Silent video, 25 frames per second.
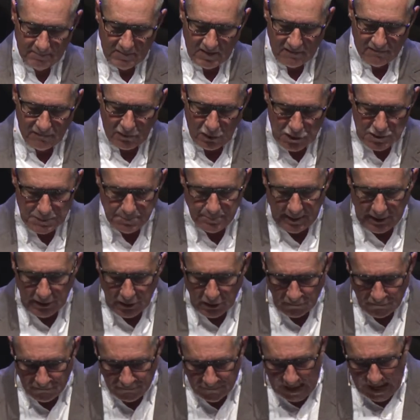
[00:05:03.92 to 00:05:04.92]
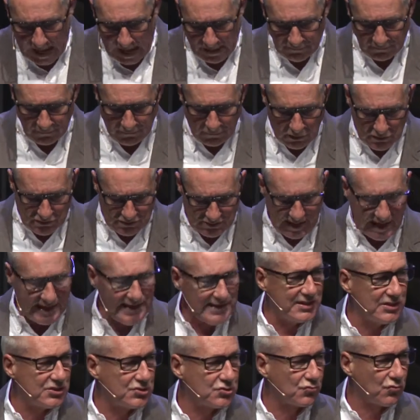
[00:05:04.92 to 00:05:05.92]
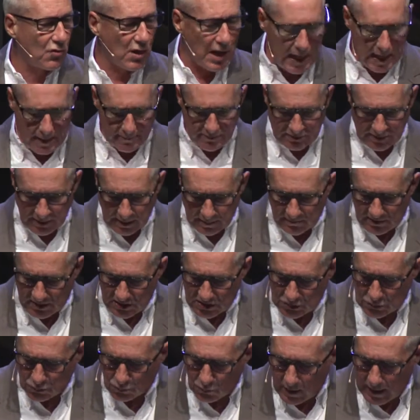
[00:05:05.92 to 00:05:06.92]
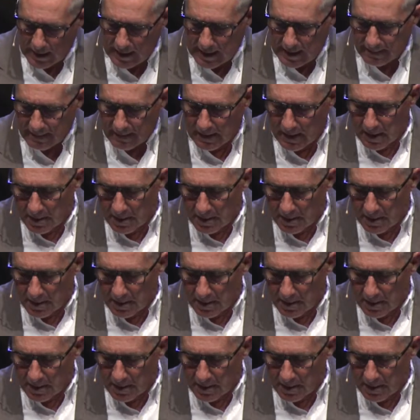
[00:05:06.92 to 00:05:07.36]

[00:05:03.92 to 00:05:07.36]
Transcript: 1 Peter 5 and verse 8 describes him this way